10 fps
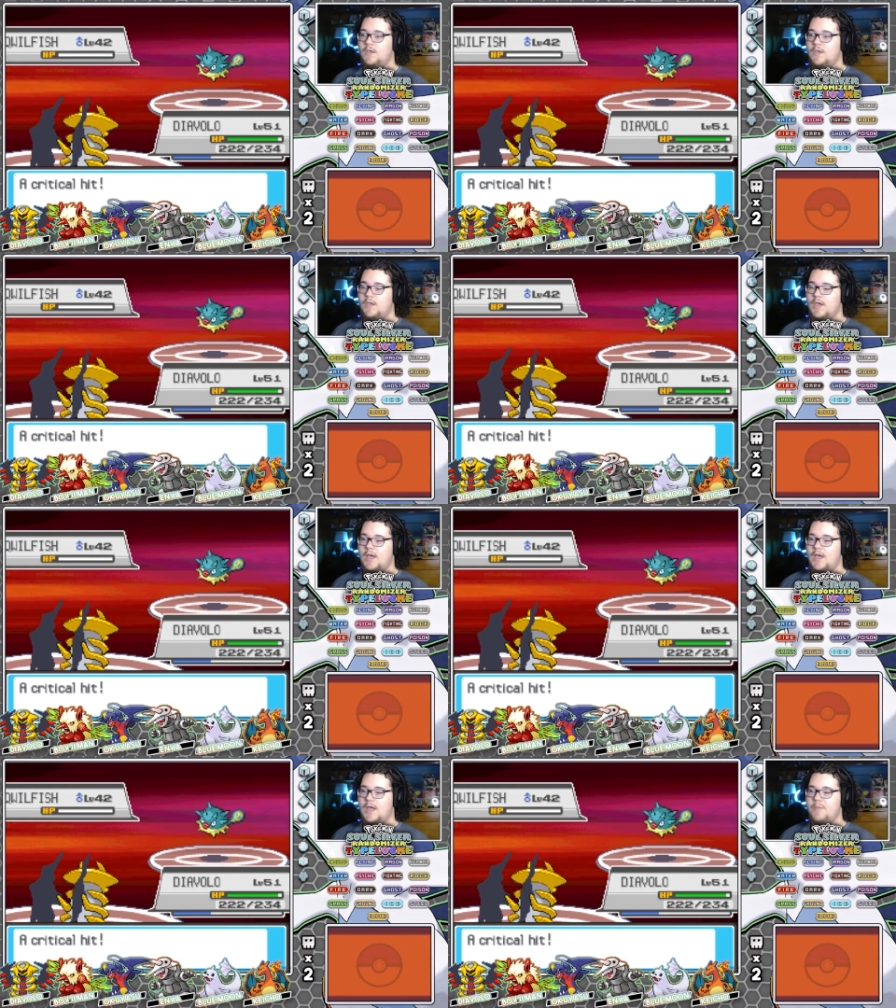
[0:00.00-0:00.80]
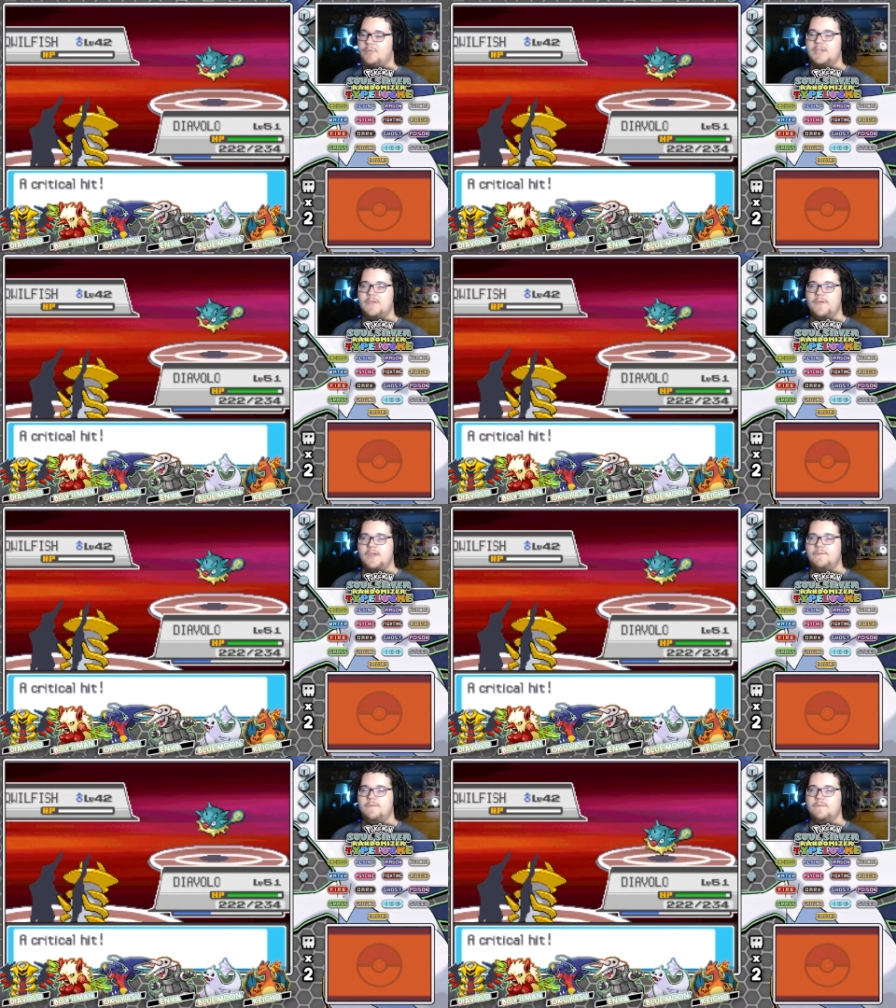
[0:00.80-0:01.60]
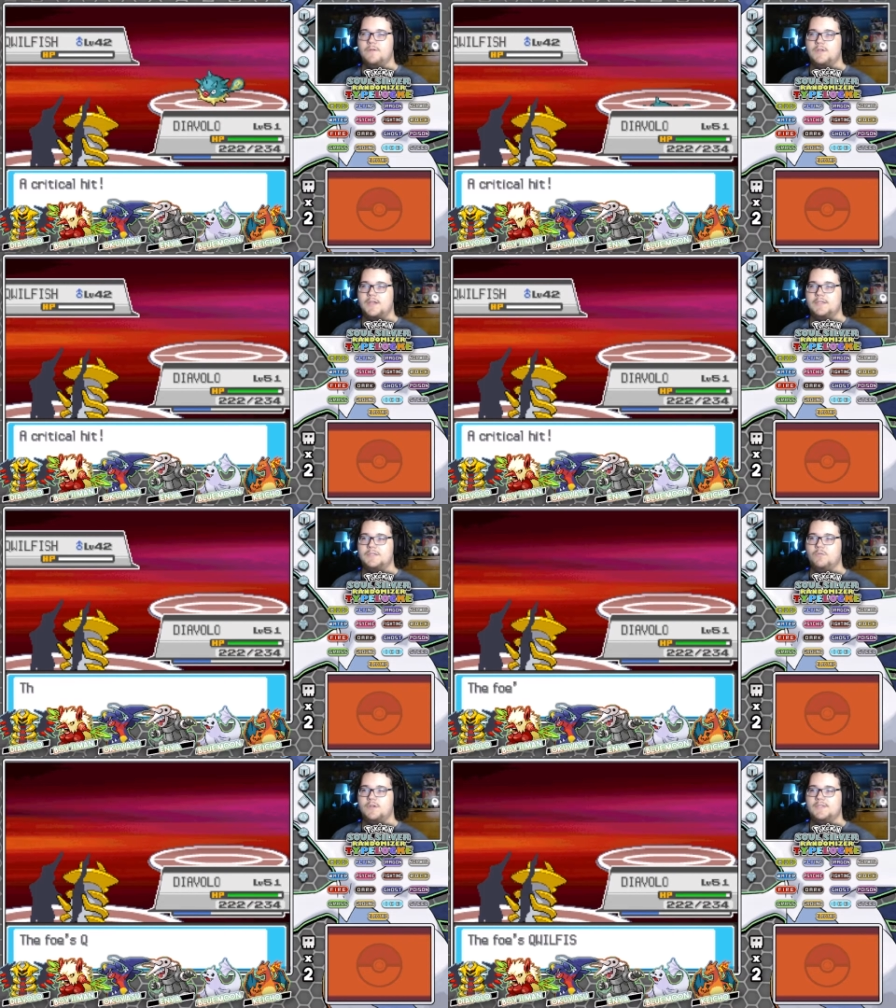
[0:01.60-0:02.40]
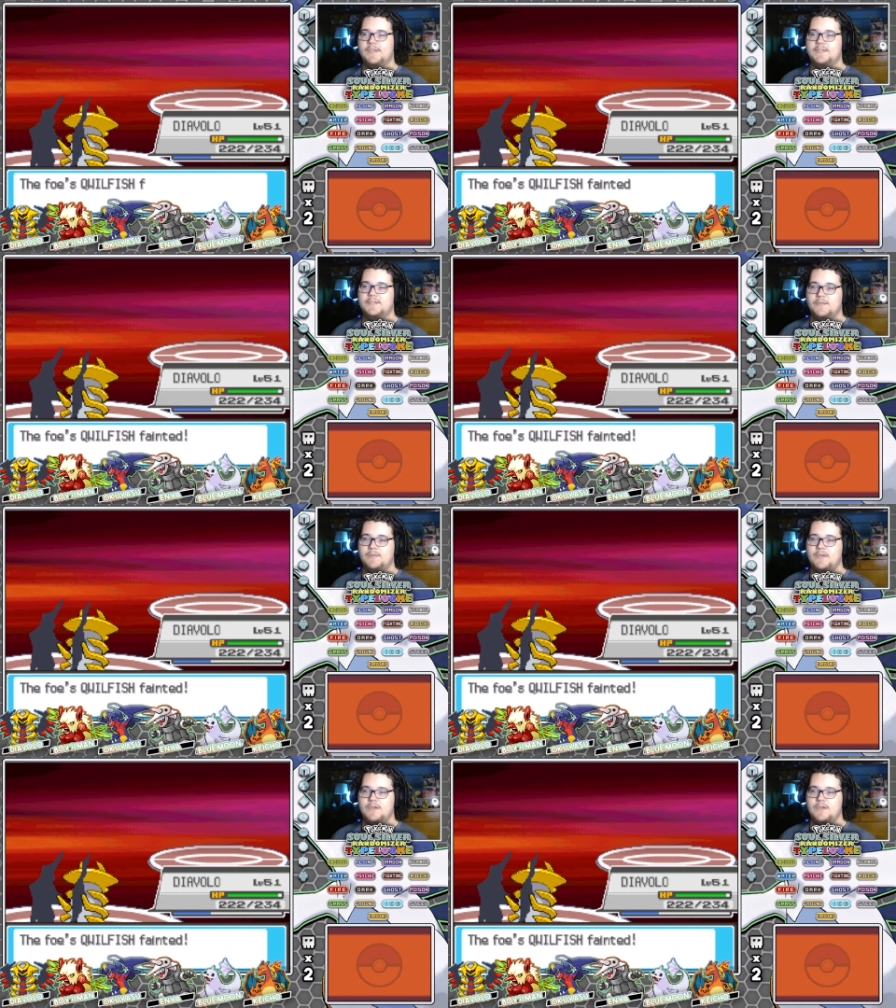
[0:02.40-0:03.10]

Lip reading: I believe if Lance works like Cynthia